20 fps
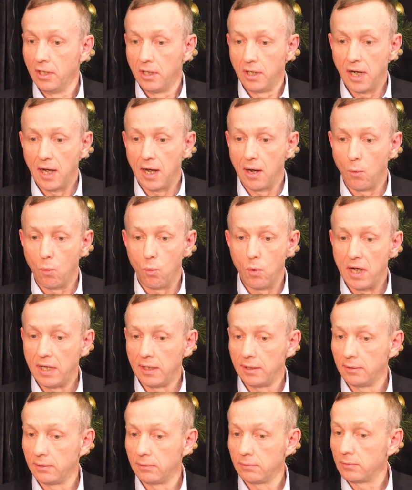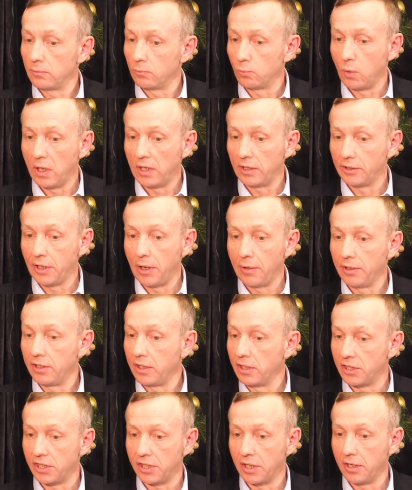well-known
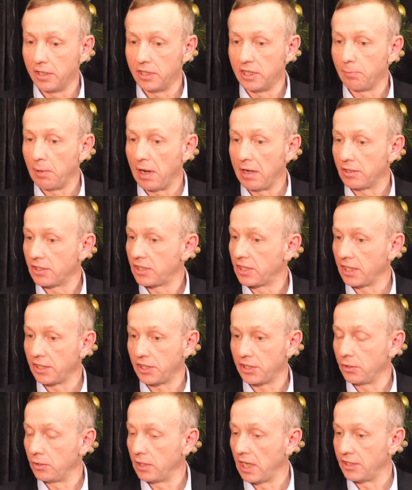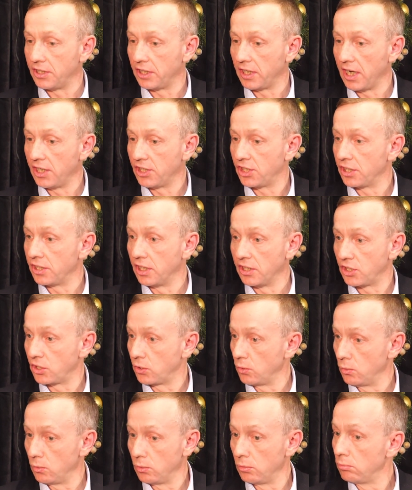concerns about sexual education at
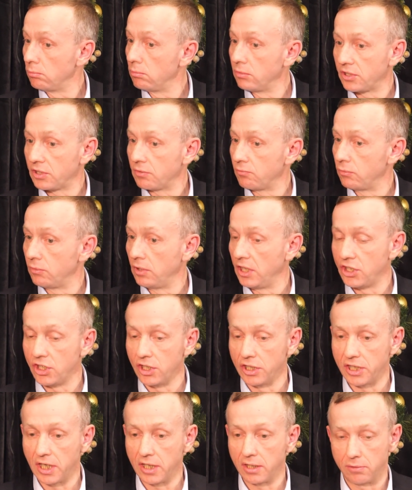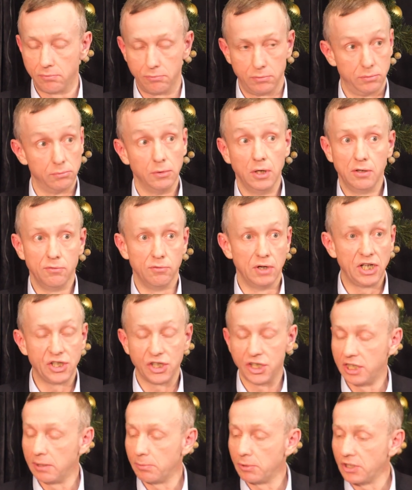school, religion, sex,
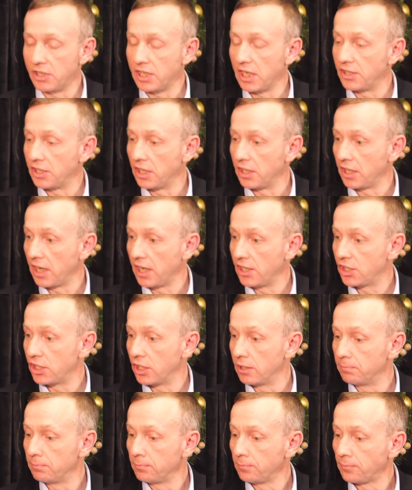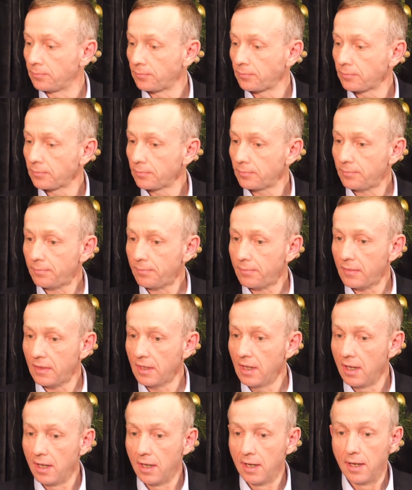relationships and sex education.
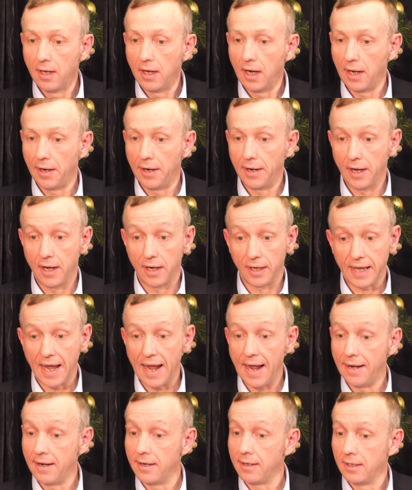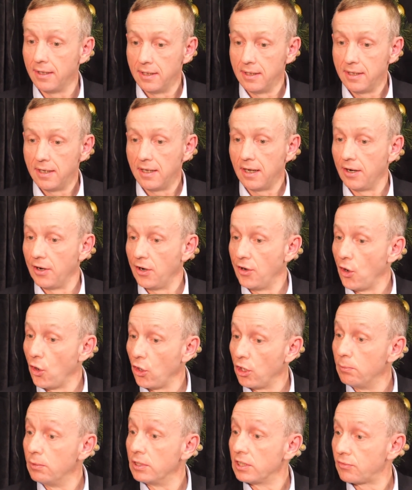And again, an
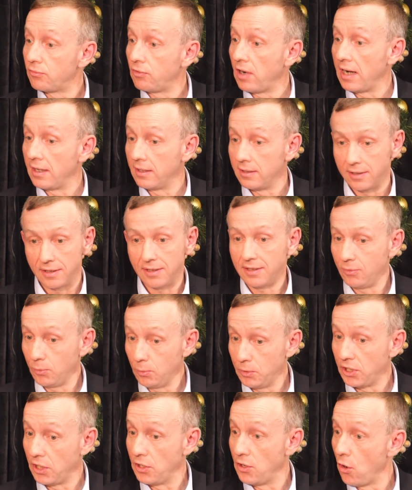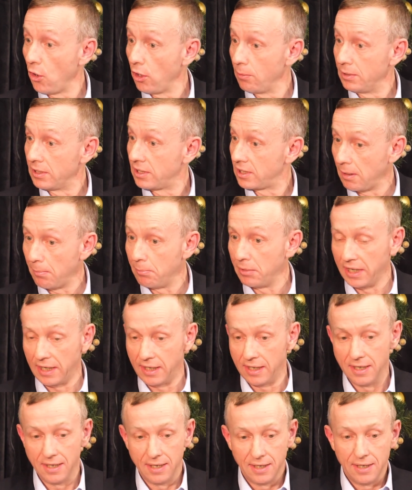anonymous friend, it's always anonymous somebody,
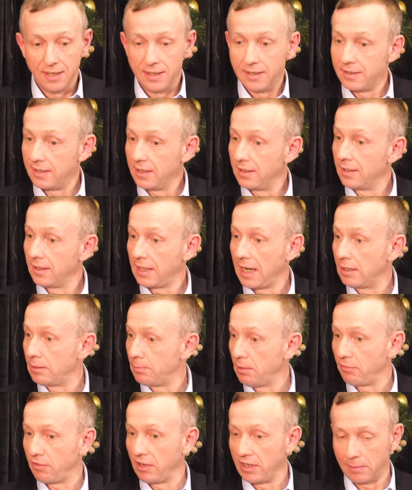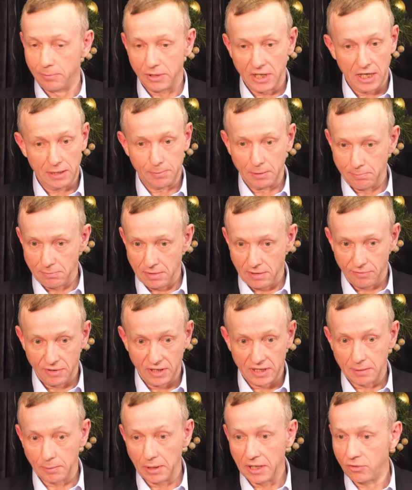didn't claim to be offended themselves, but might
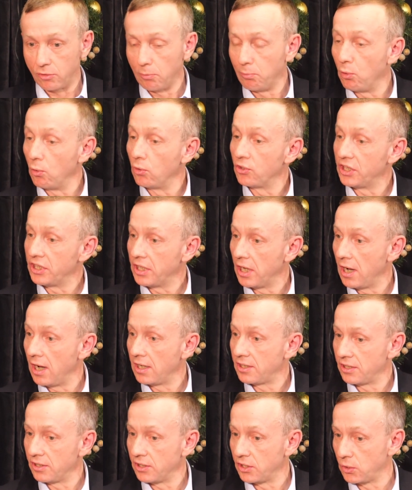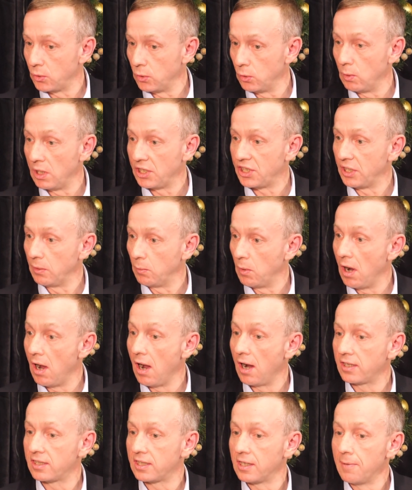offend someone else, reported her to the school where she
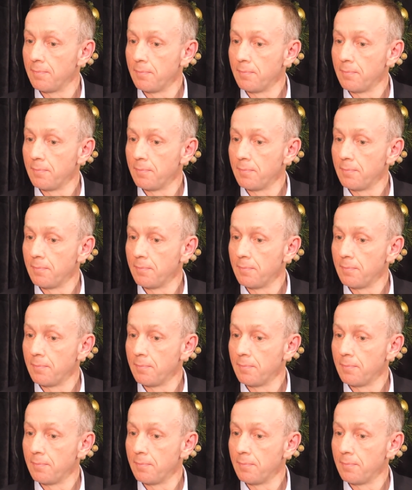worked,